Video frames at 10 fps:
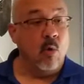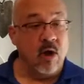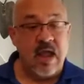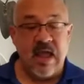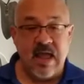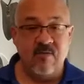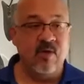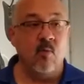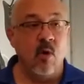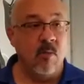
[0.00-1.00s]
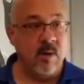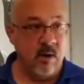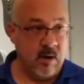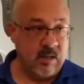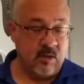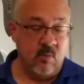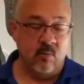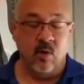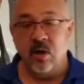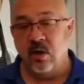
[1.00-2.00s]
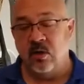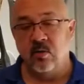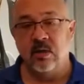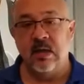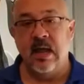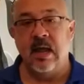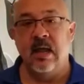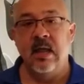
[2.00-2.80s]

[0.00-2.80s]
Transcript: a heavy wall mirror like the one we're going to do today,